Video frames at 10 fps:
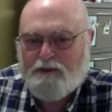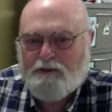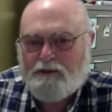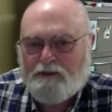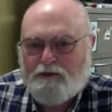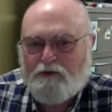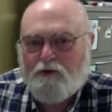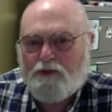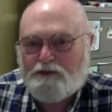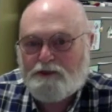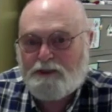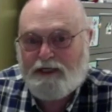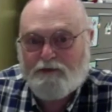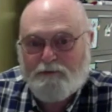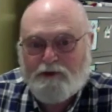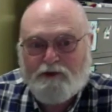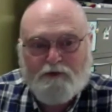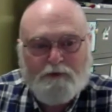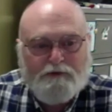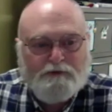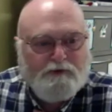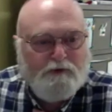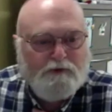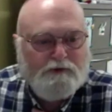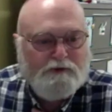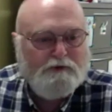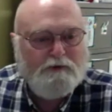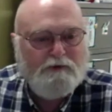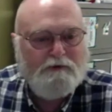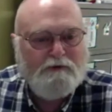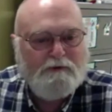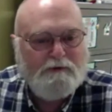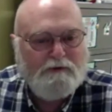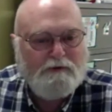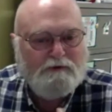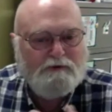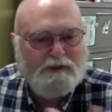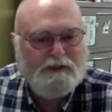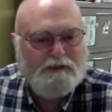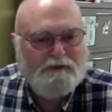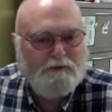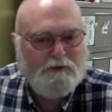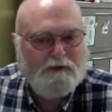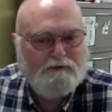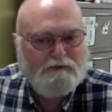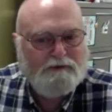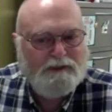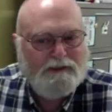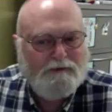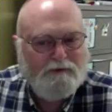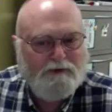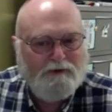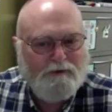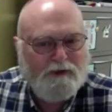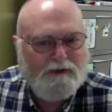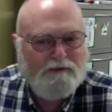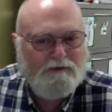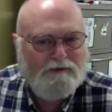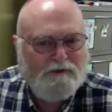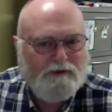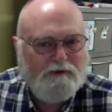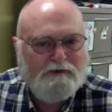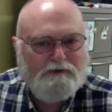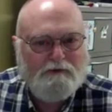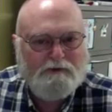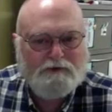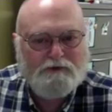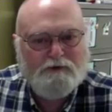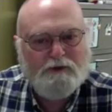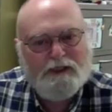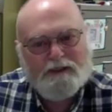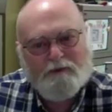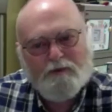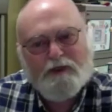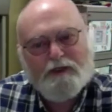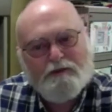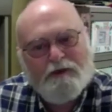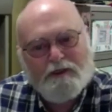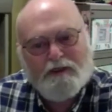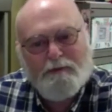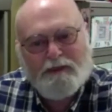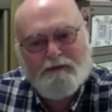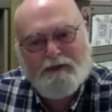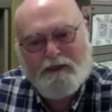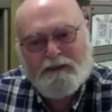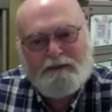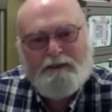uh, hold us accountable in the methods courses when you say to us, well, you know, Randy, they're doing this in the school. How come we're not talking about that?